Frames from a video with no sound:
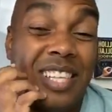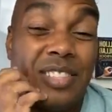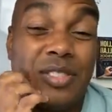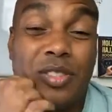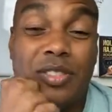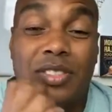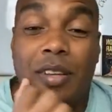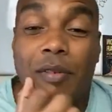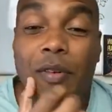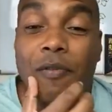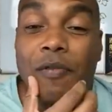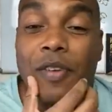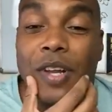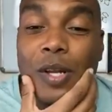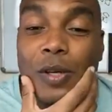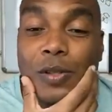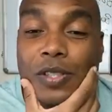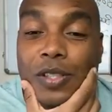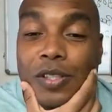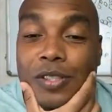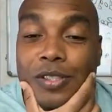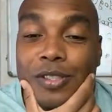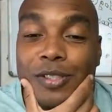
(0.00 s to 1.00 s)
or seven videos
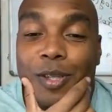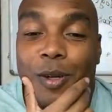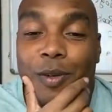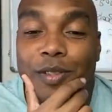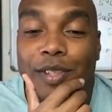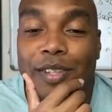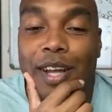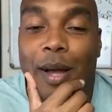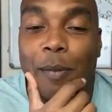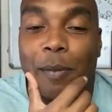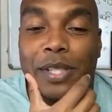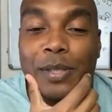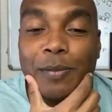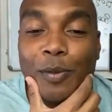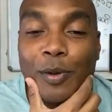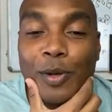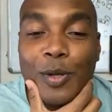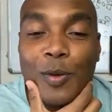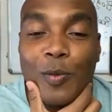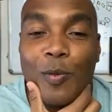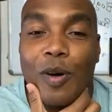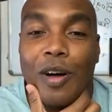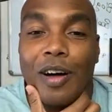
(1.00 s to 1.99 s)
in consulting. How much more you
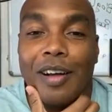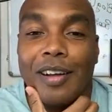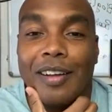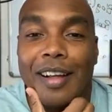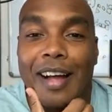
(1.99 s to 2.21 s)
want?